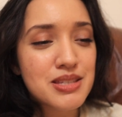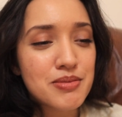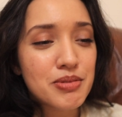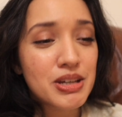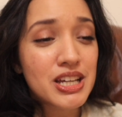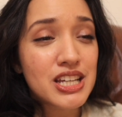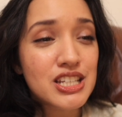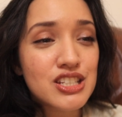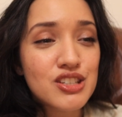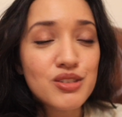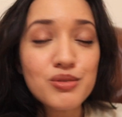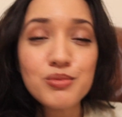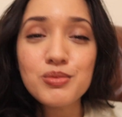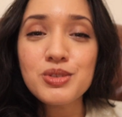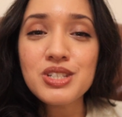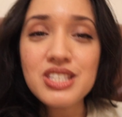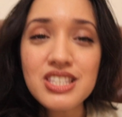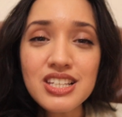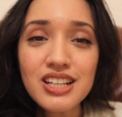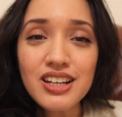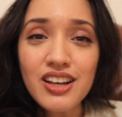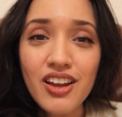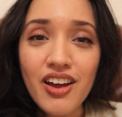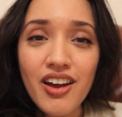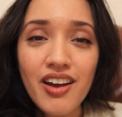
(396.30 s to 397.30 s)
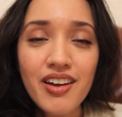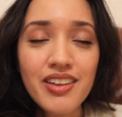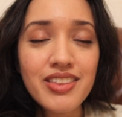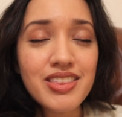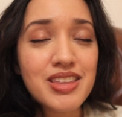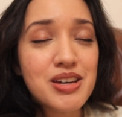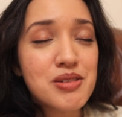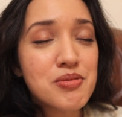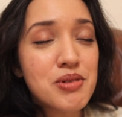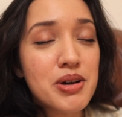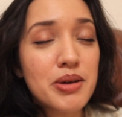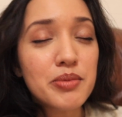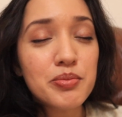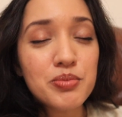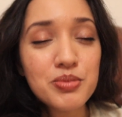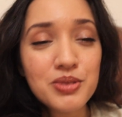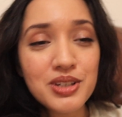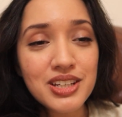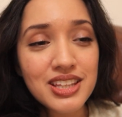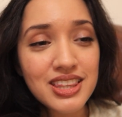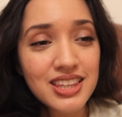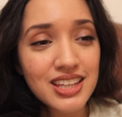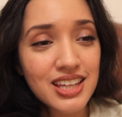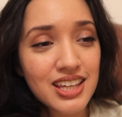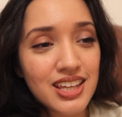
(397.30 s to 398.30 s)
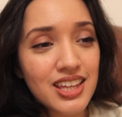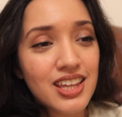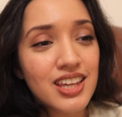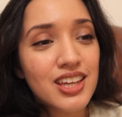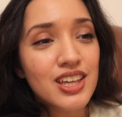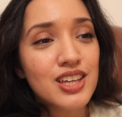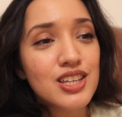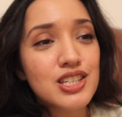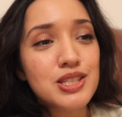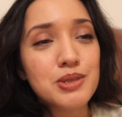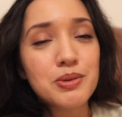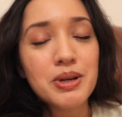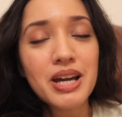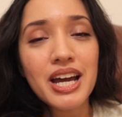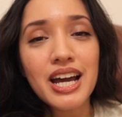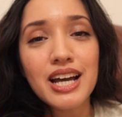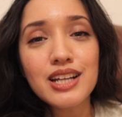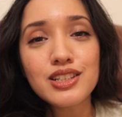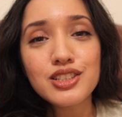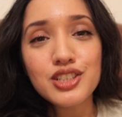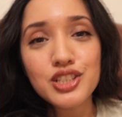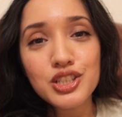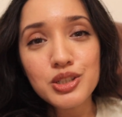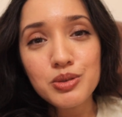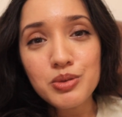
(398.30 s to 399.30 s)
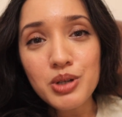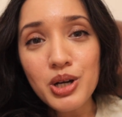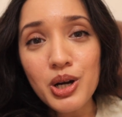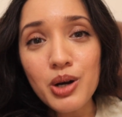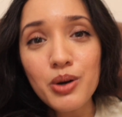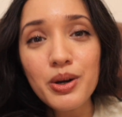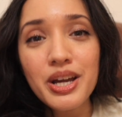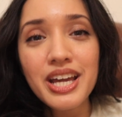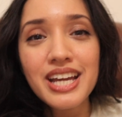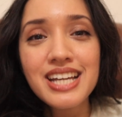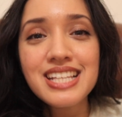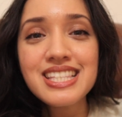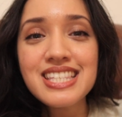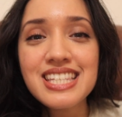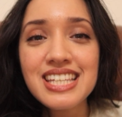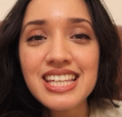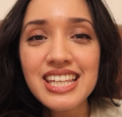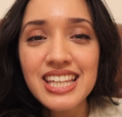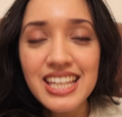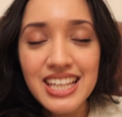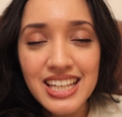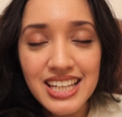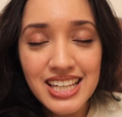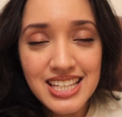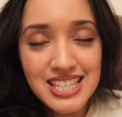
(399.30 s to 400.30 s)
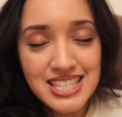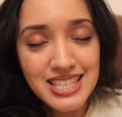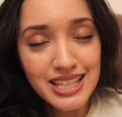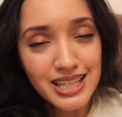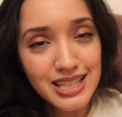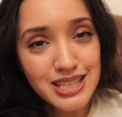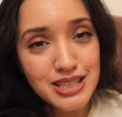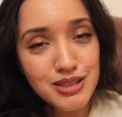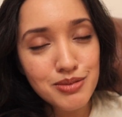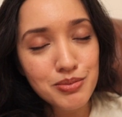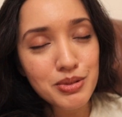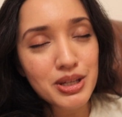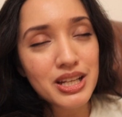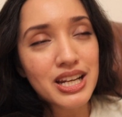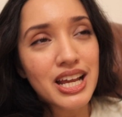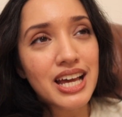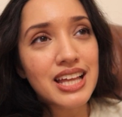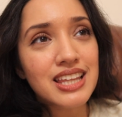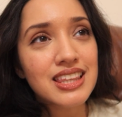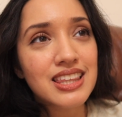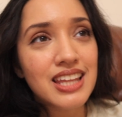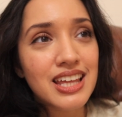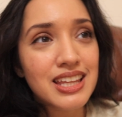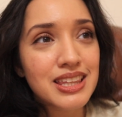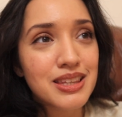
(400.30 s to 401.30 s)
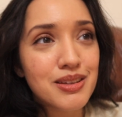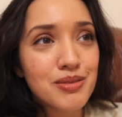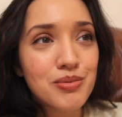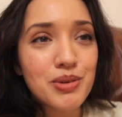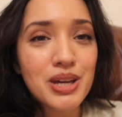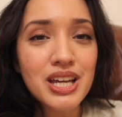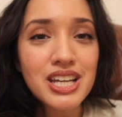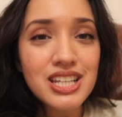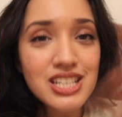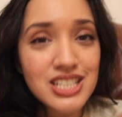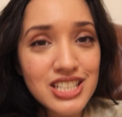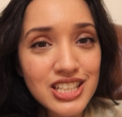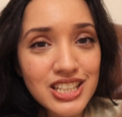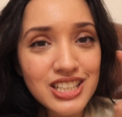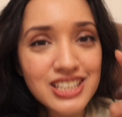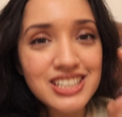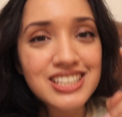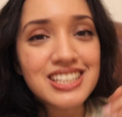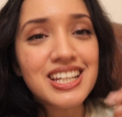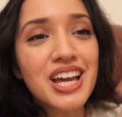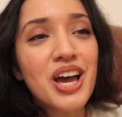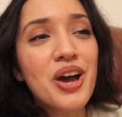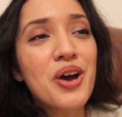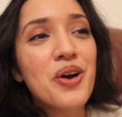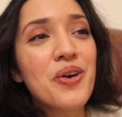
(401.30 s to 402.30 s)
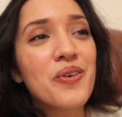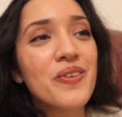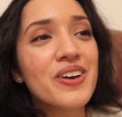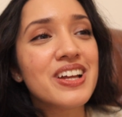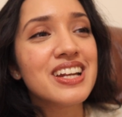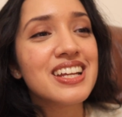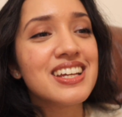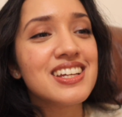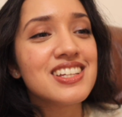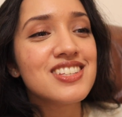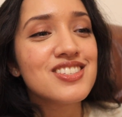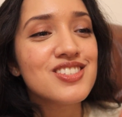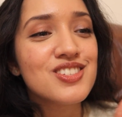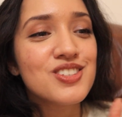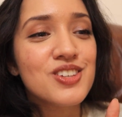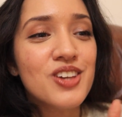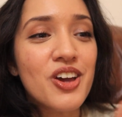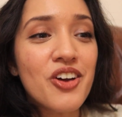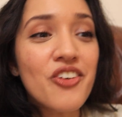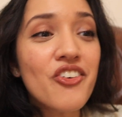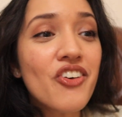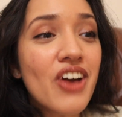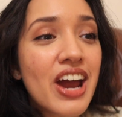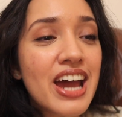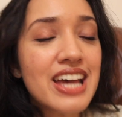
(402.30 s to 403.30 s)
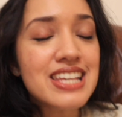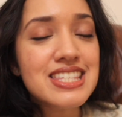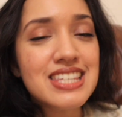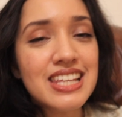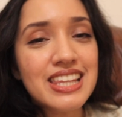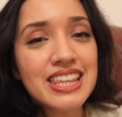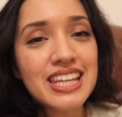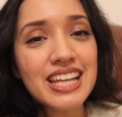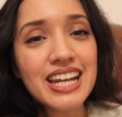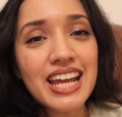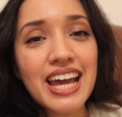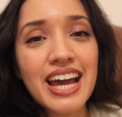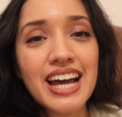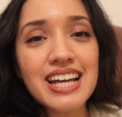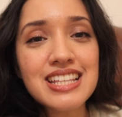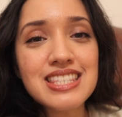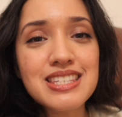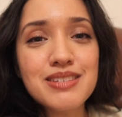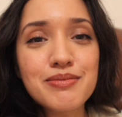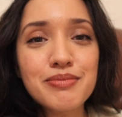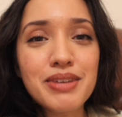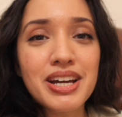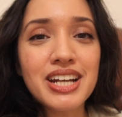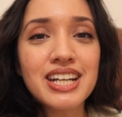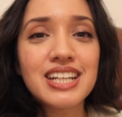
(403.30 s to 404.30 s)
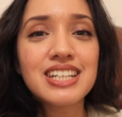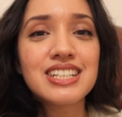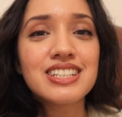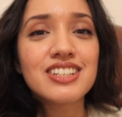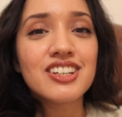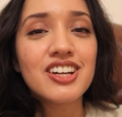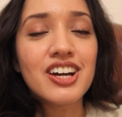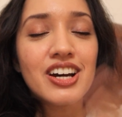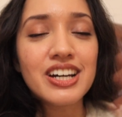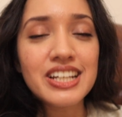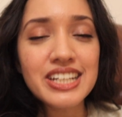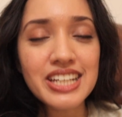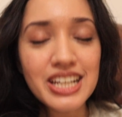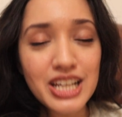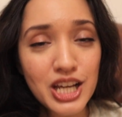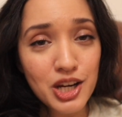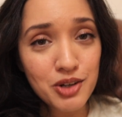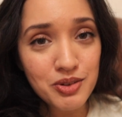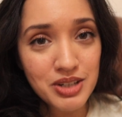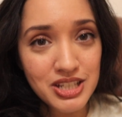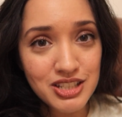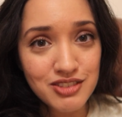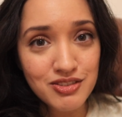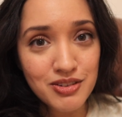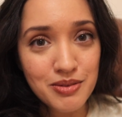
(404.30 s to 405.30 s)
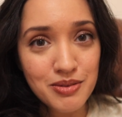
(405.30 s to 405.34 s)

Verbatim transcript: the patient was alert, they were breathing, so I had to do a whole A to E assessment and then the patient went into arrest and then I had to manage the cardiac arrest